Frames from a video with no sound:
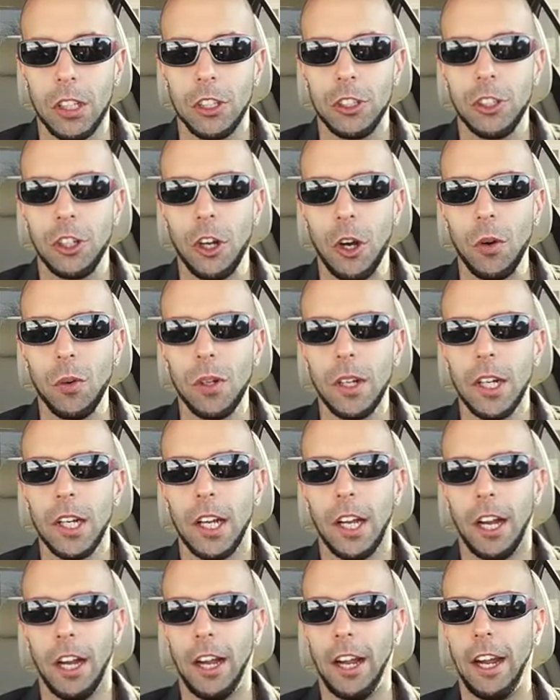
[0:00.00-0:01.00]
you
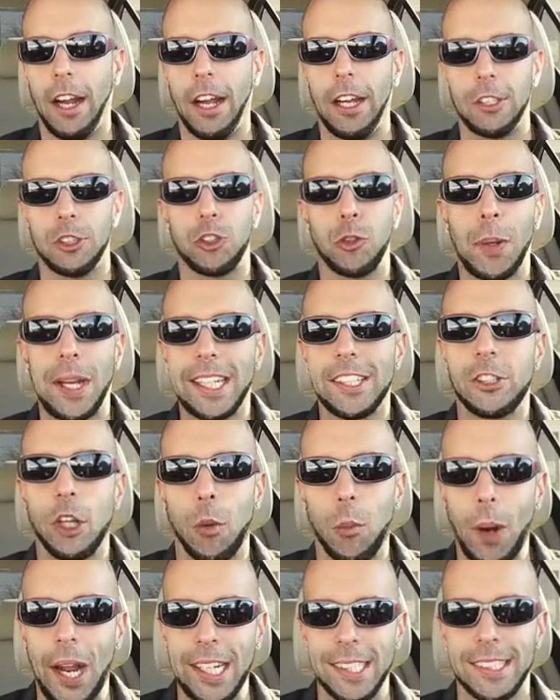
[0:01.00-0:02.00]
know, drink the
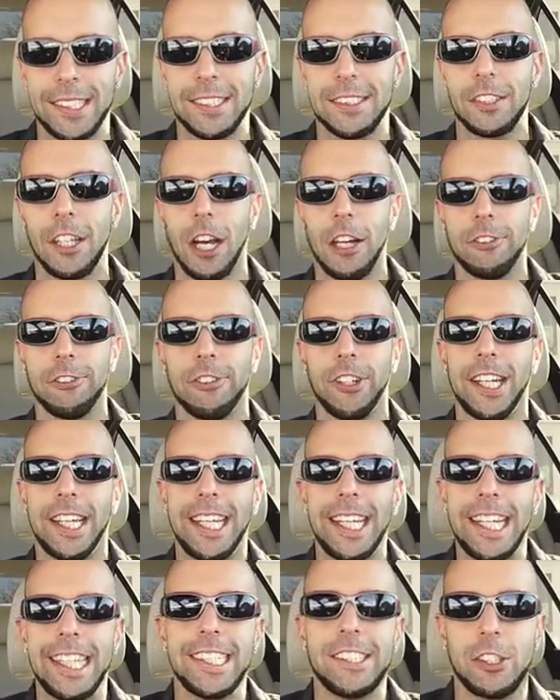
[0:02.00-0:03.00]
right stuff,
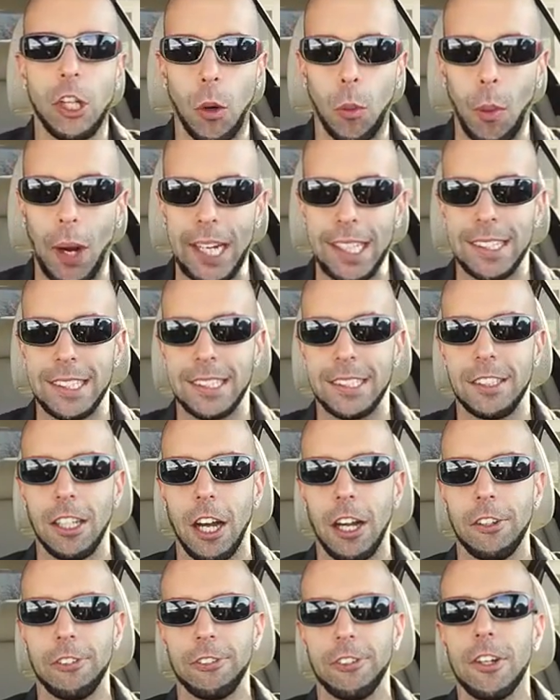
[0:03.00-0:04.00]
eat the right
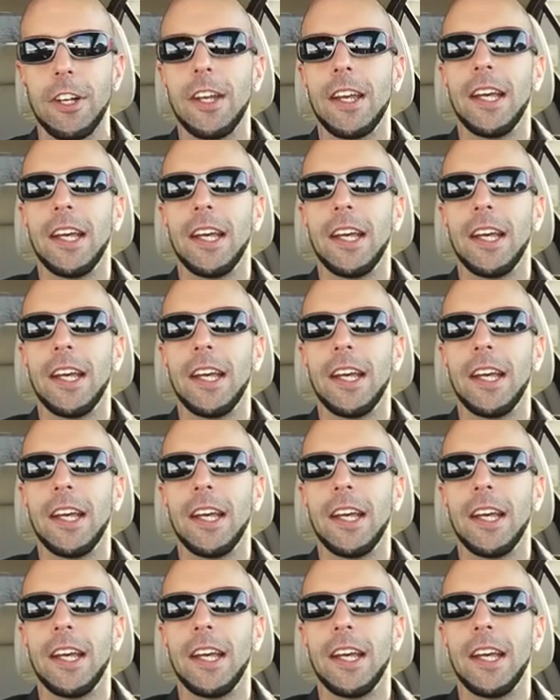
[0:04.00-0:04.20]
stuff,